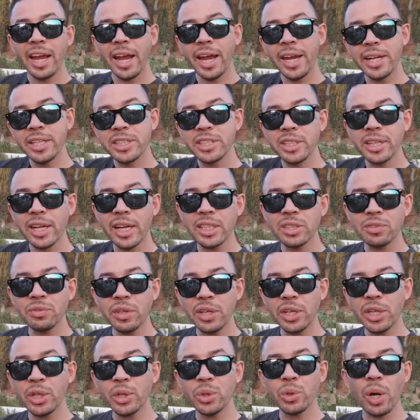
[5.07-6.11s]
And in today's
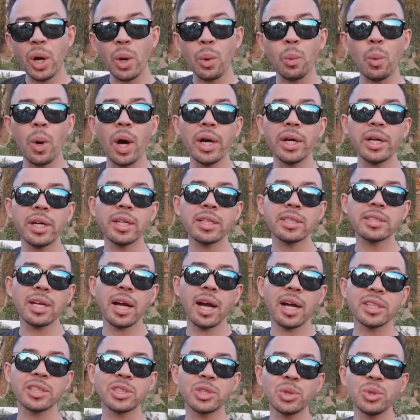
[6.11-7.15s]
video, I wanted to
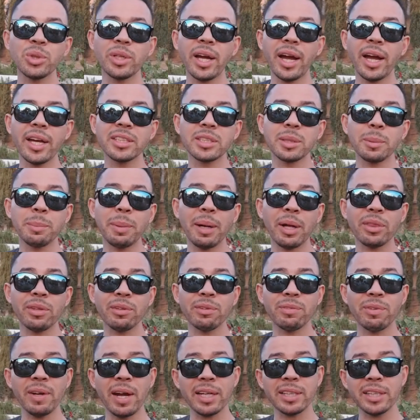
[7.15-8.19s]
talk to you guys about the
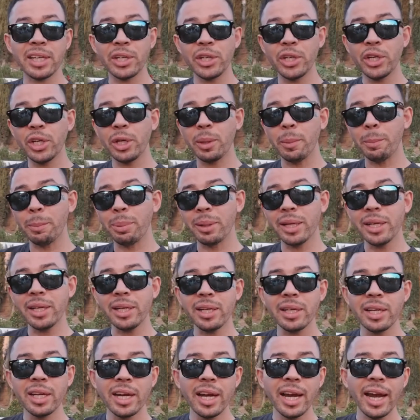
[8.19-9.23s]
fact that you're gonna blink
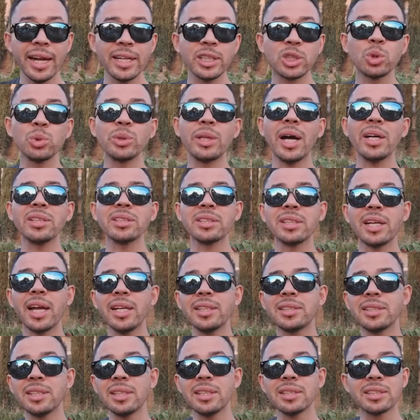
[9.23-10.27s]
and
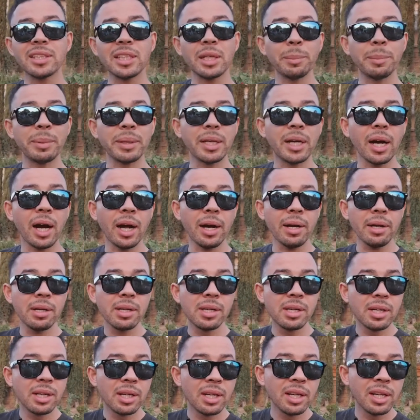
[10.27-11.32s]
2018 is gonna be gone
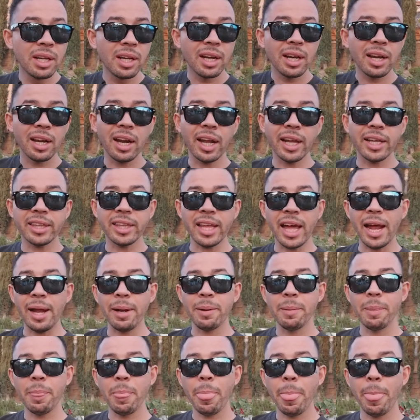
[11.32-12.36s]
like that.
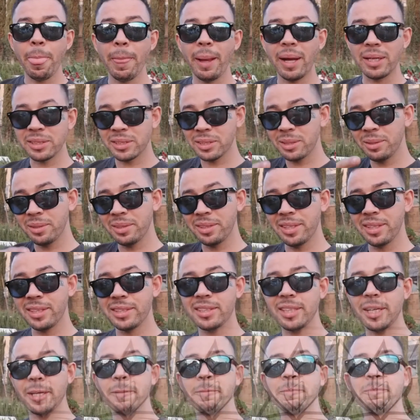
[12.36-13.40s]
I'll see you on the
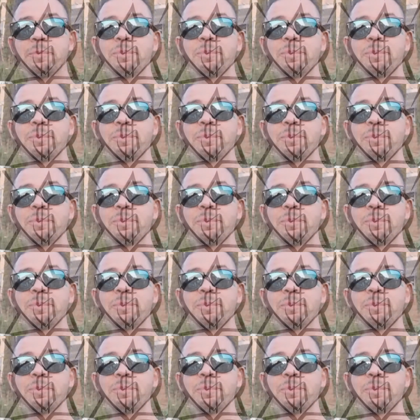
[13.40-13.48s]
inside.